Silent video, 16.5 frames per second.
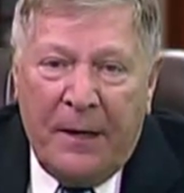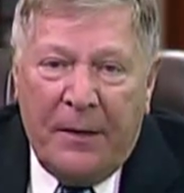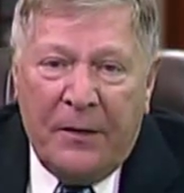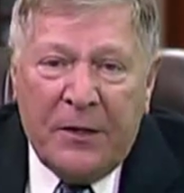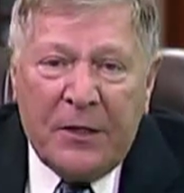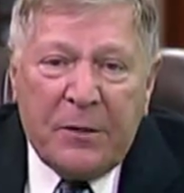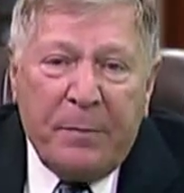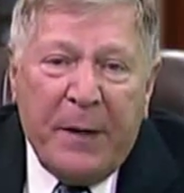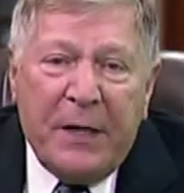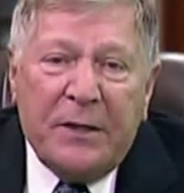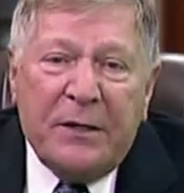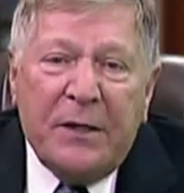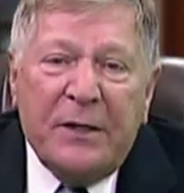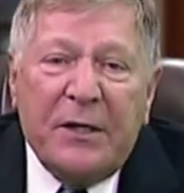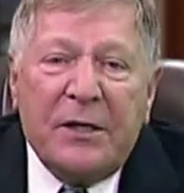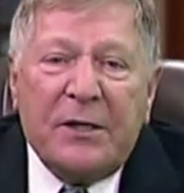The
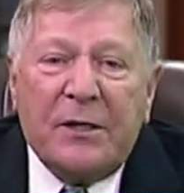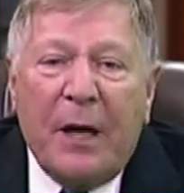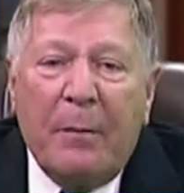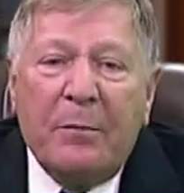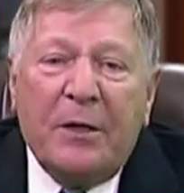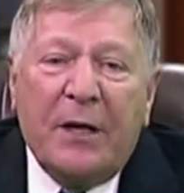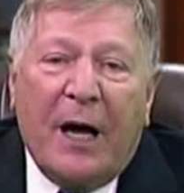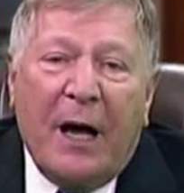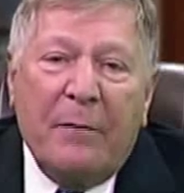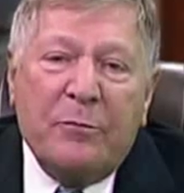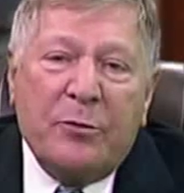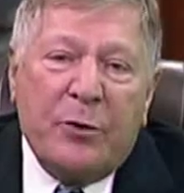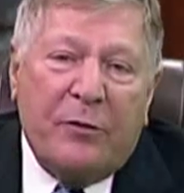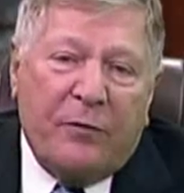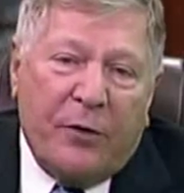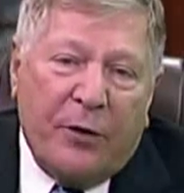species is sometimes
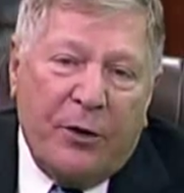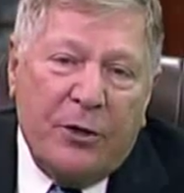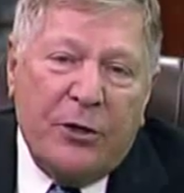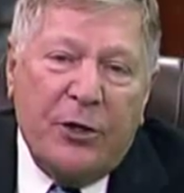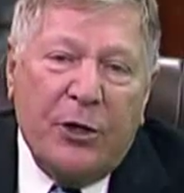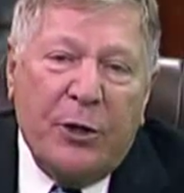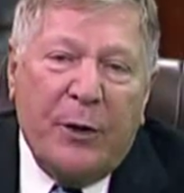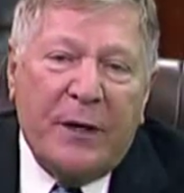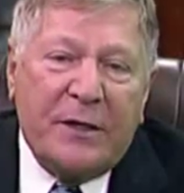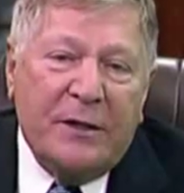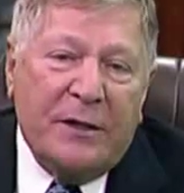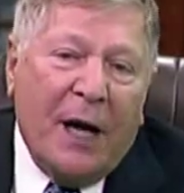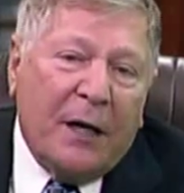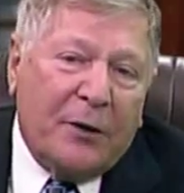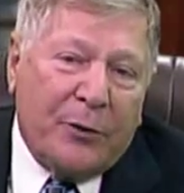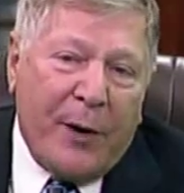referred to as
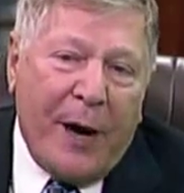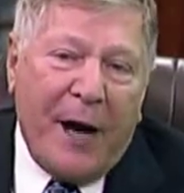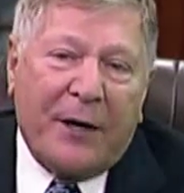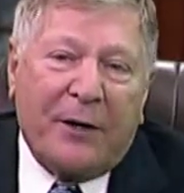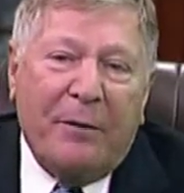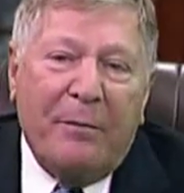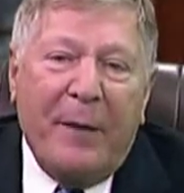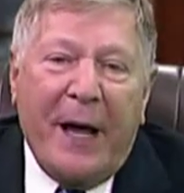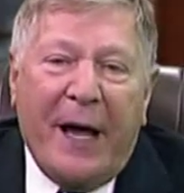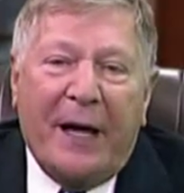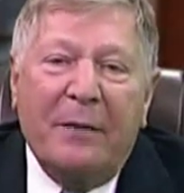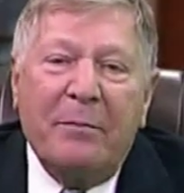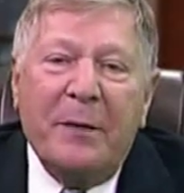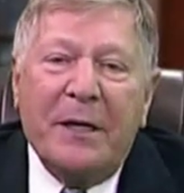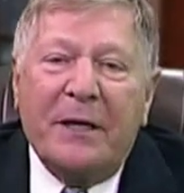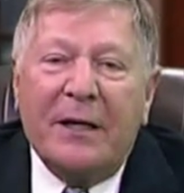nutcracker
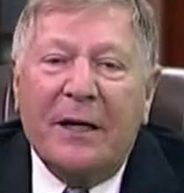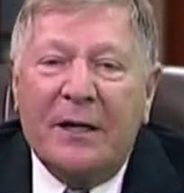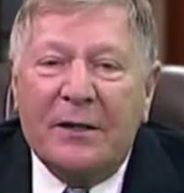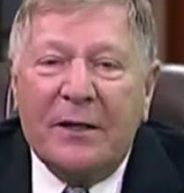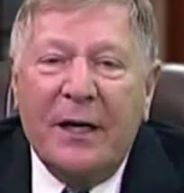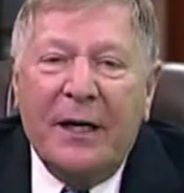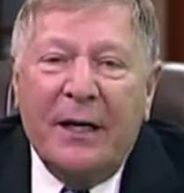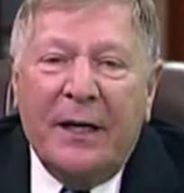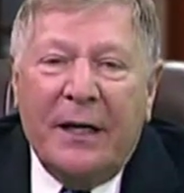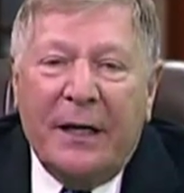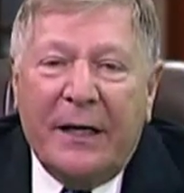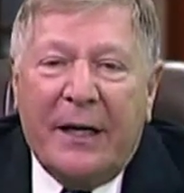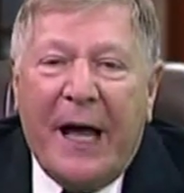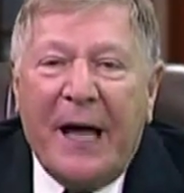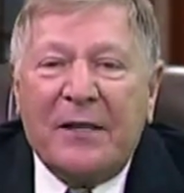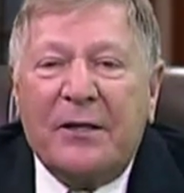man because
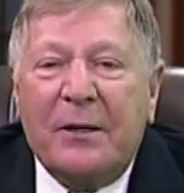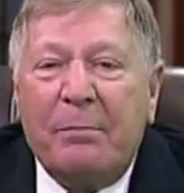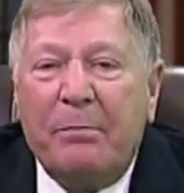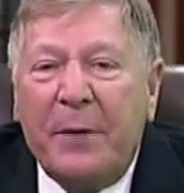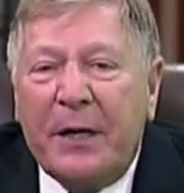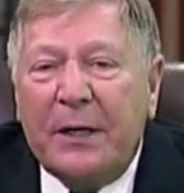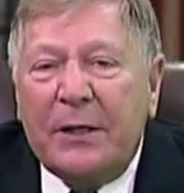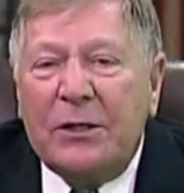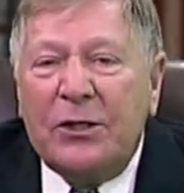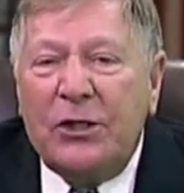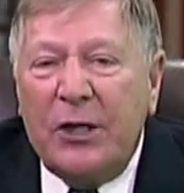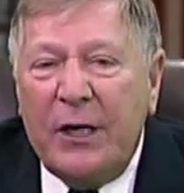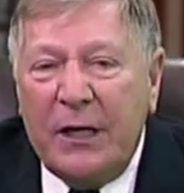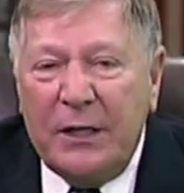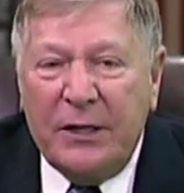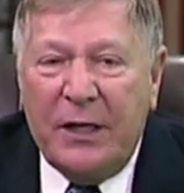it has the biggest
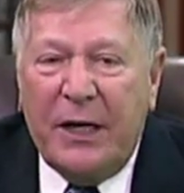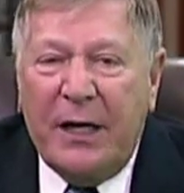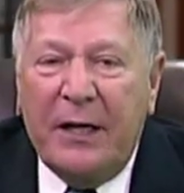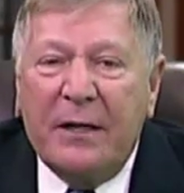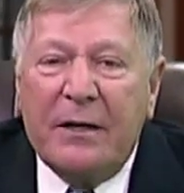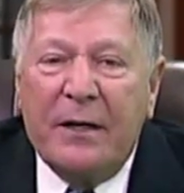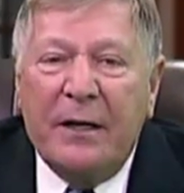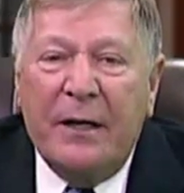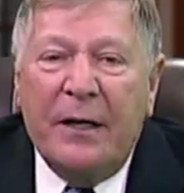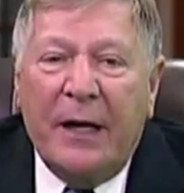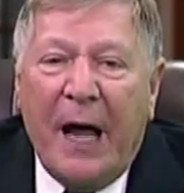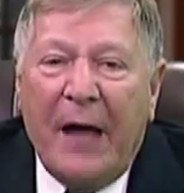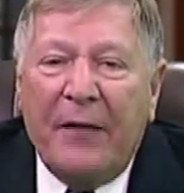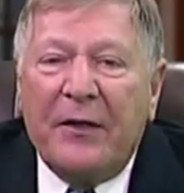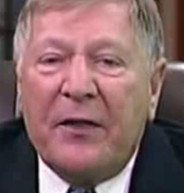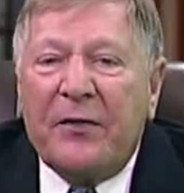cheek teeth
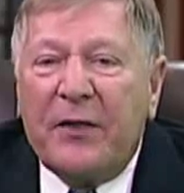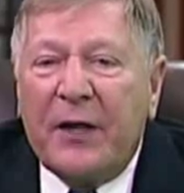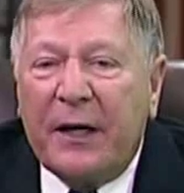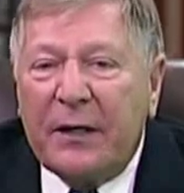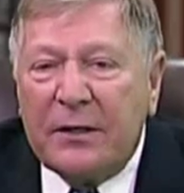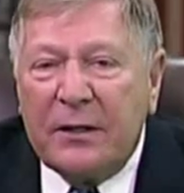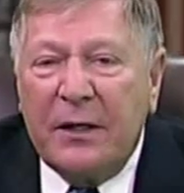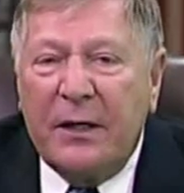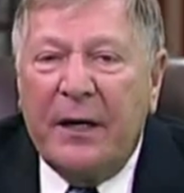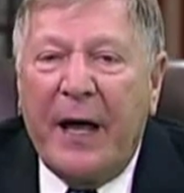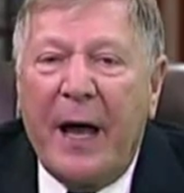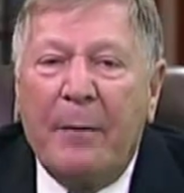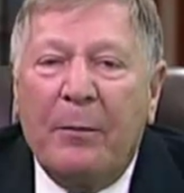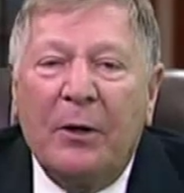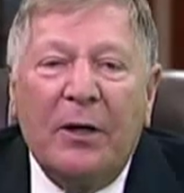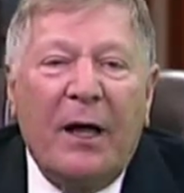and the thickest
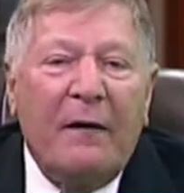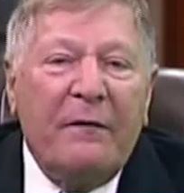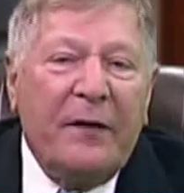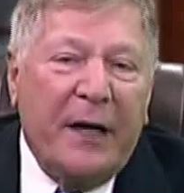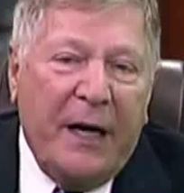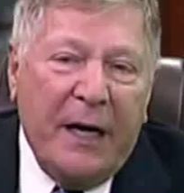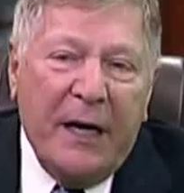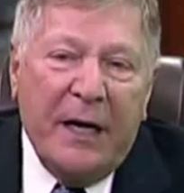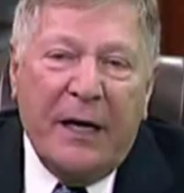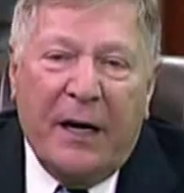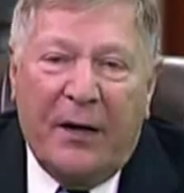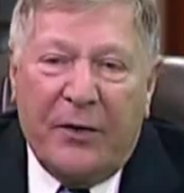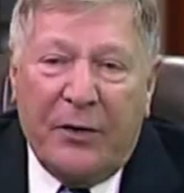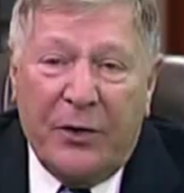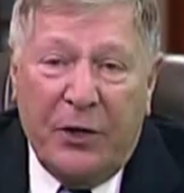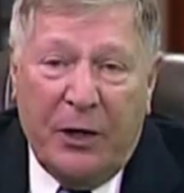enamel of any
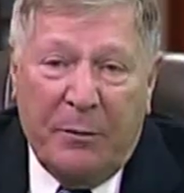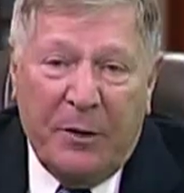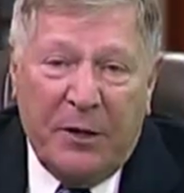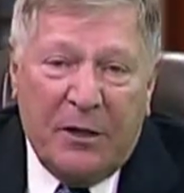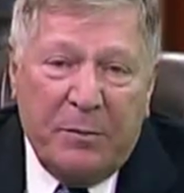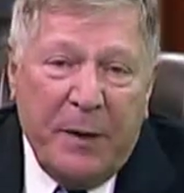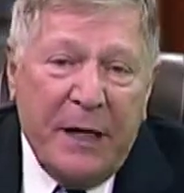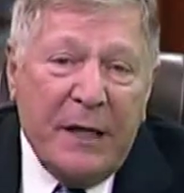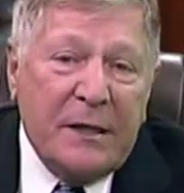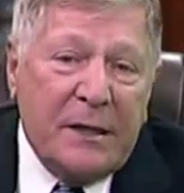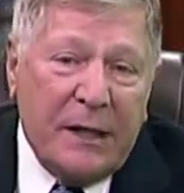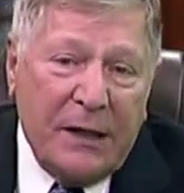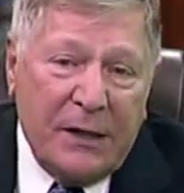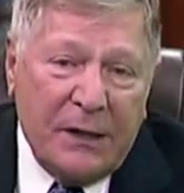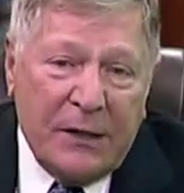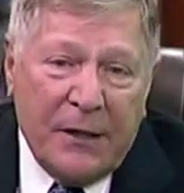other human
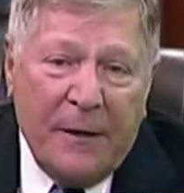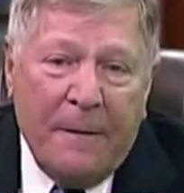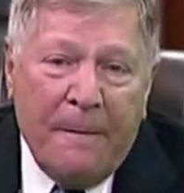species.